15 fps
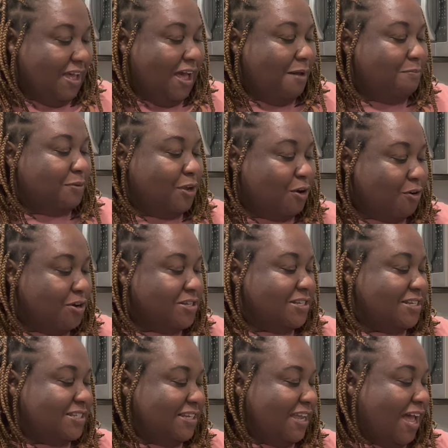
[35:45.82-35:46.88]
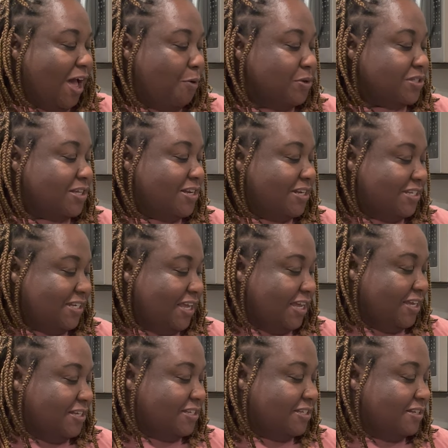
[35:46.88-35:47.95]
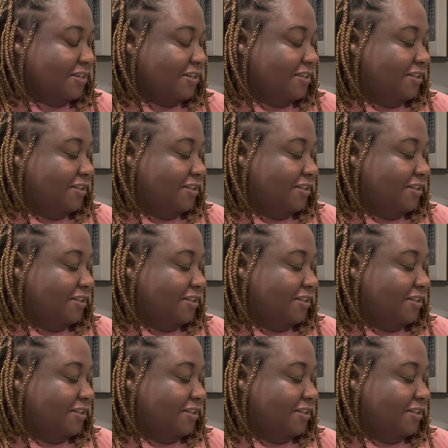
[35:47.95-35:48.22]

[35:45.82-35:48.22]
I'm curious to see how it's gonna taste.